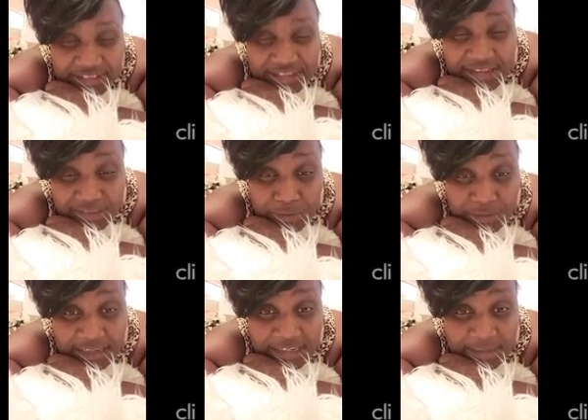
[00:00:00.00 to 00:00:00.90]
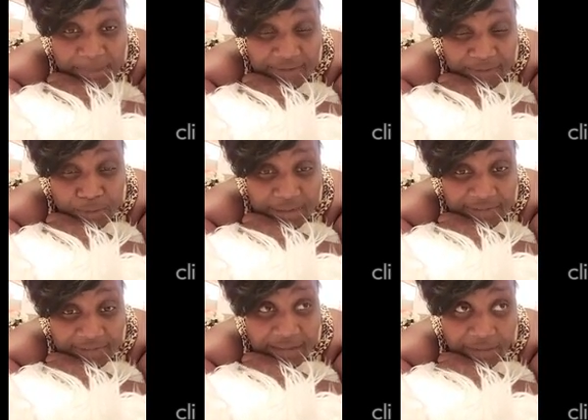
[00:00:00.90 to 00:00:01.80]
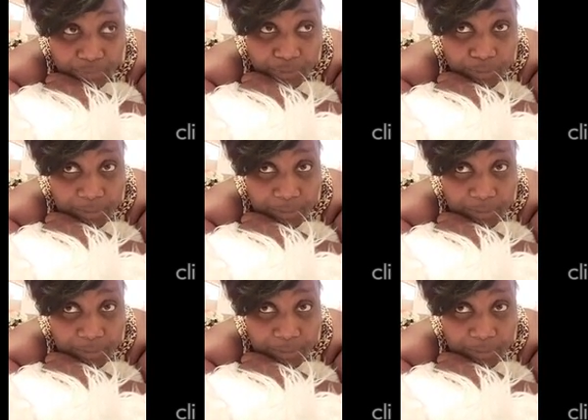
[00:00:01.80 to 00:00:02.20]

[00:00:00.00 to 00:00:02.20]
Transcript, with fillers: today Sunday, you're the pan phone and fast with the